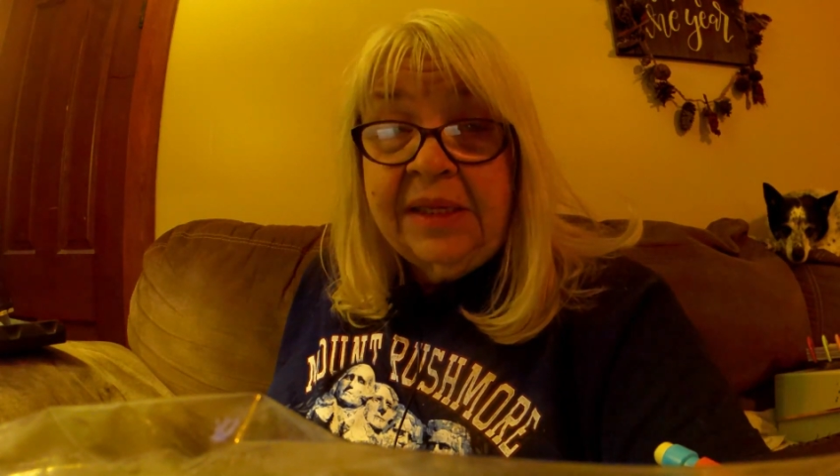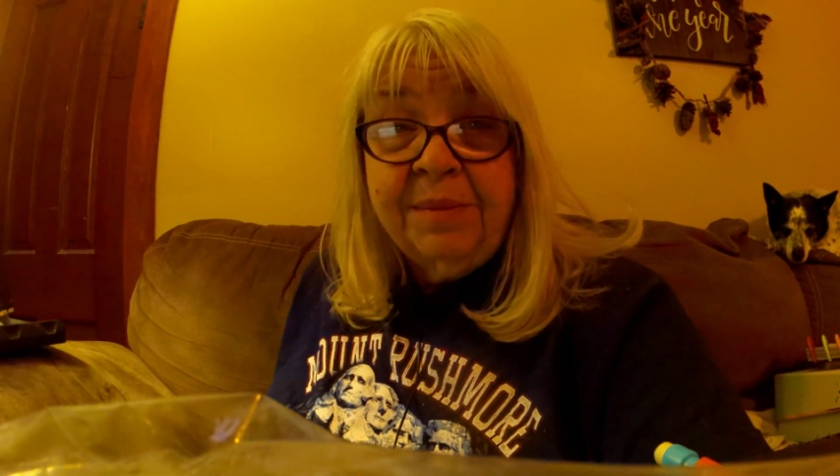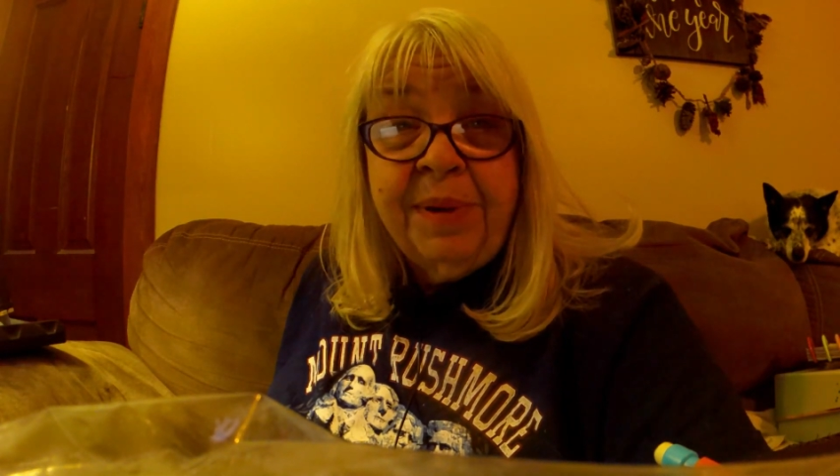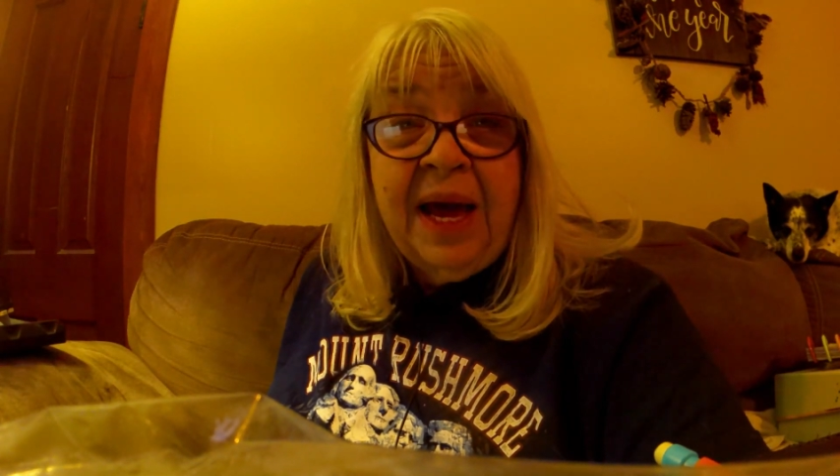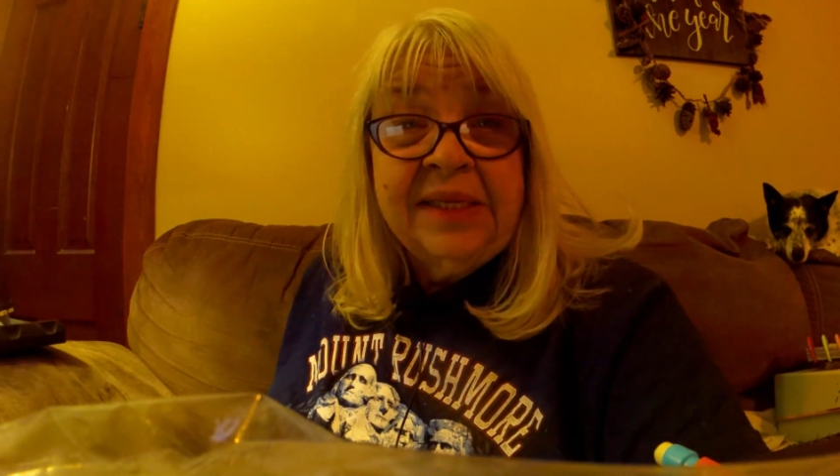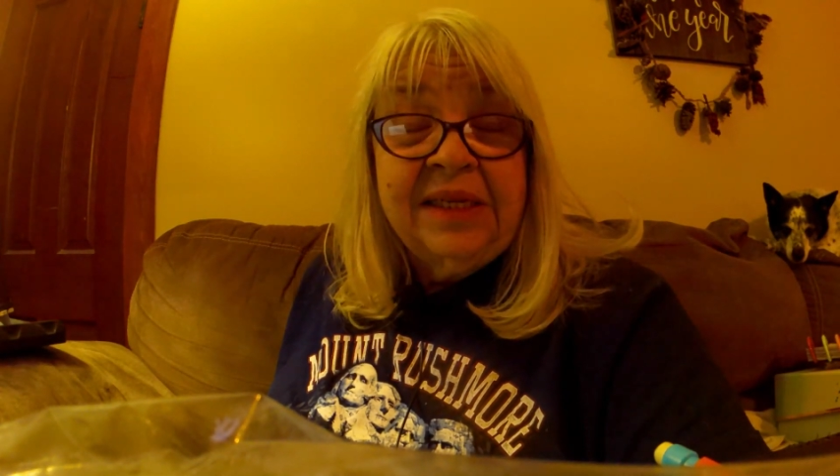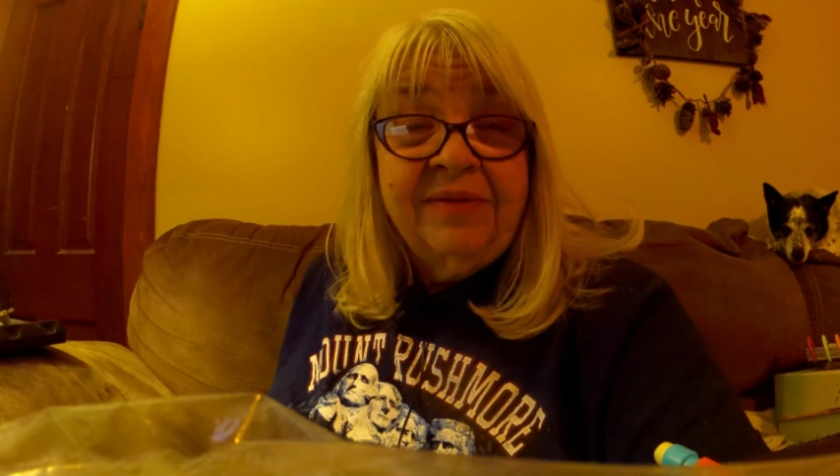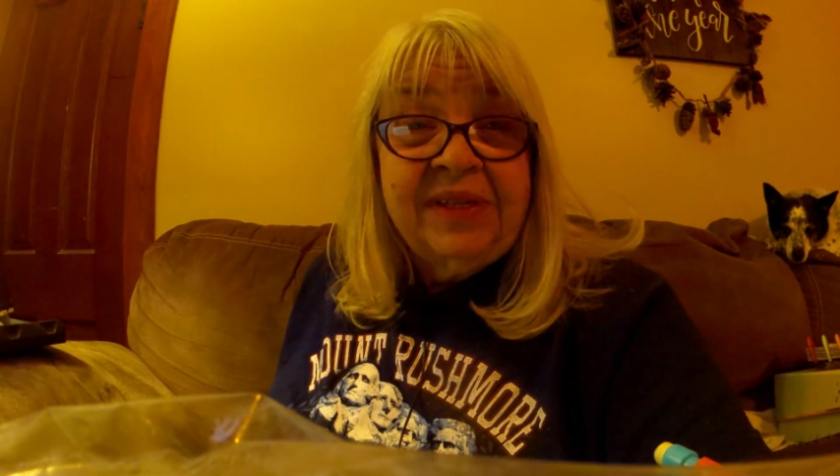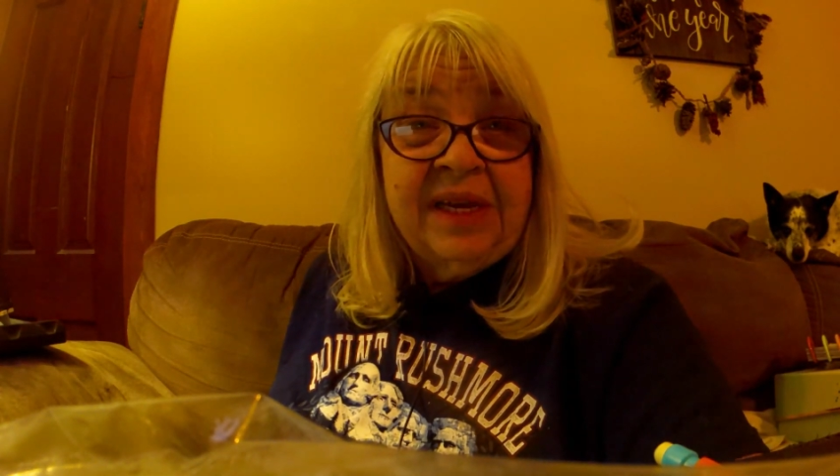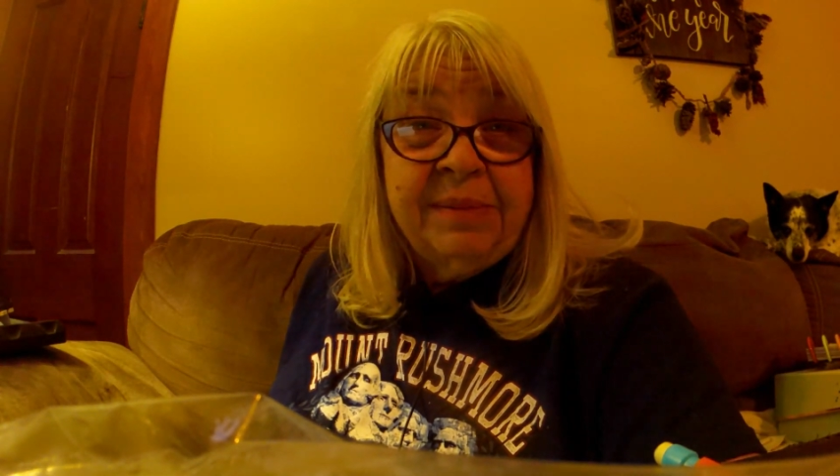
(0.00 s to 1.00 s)
some
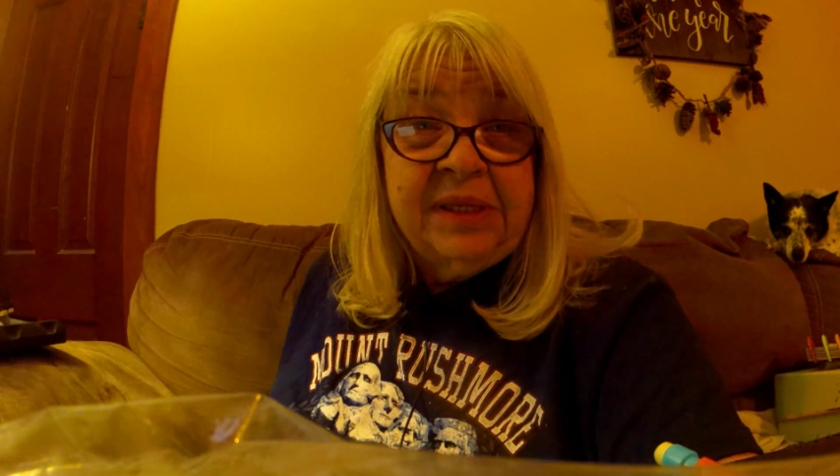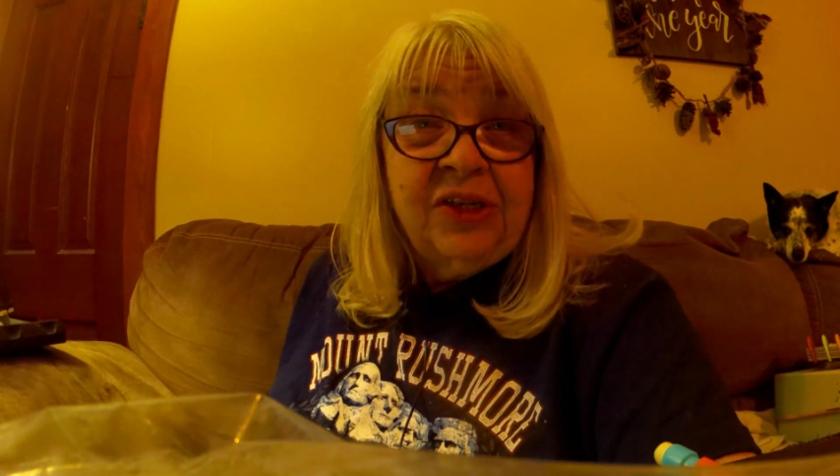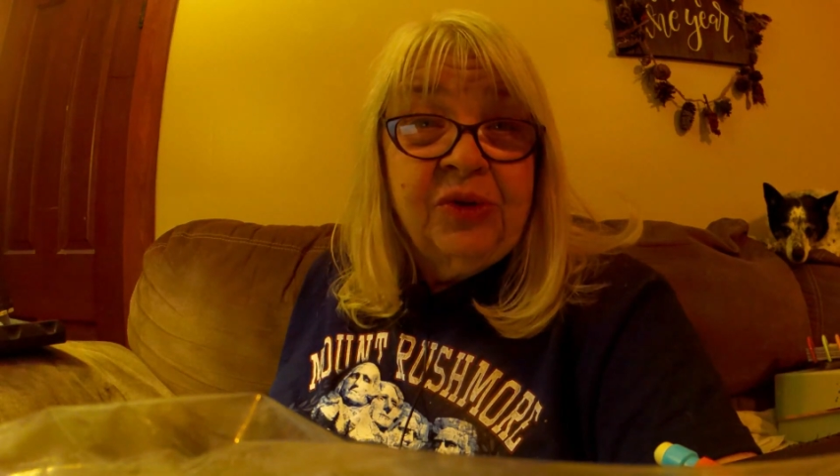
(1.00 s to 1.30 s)
positive steps